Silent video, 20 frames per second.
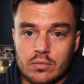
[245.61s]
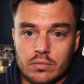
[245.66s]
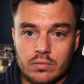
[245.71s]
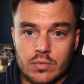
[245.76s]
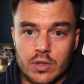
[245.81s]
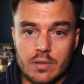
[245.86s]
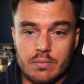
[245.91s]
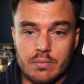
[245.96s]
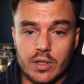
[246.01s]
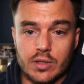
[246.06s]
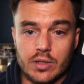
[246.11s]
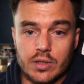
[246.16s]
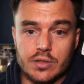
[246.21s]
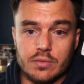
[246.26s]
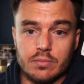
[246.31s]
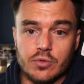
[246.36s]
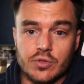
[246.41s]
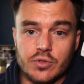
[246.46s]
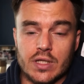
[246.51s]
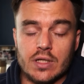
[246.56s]
compared to
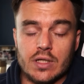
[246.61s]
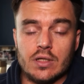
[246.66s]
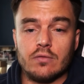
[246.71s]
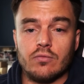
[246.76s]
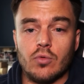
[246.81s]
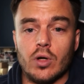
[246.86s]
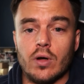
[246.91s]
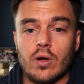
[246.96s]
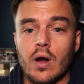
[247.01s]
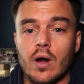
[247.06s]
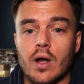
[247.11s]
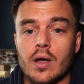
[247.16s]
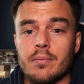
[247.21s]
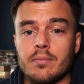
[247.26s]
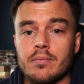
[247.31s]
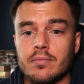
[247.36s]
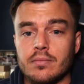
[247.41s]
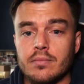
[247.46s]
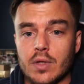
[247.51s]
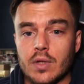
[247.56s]
percent of 1RM,
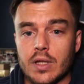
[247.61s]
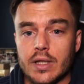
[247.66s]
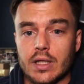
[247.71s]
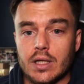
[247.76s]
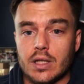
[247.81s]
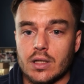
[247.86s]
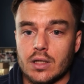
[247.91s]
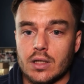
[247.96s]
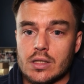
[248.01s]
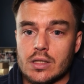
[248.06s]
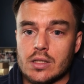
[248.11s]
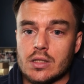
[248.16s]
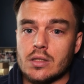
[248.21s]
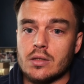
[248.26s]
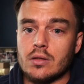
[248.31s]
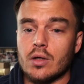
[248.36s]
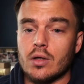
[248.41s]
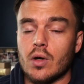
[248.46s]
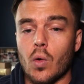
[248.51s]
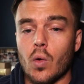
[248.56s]
like in
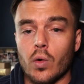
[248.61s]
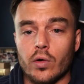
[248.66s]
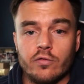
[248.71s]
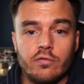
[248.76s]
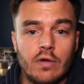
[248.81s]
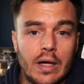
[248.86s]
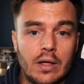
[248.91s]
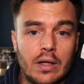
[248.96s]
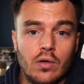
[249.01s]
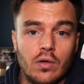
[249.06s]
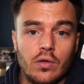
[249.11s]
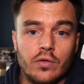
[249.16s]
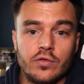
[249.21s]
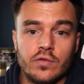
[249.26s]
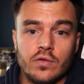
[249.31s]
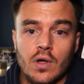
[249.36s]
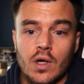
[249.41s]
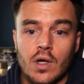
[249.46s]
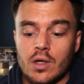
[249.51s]
the quarterfinals.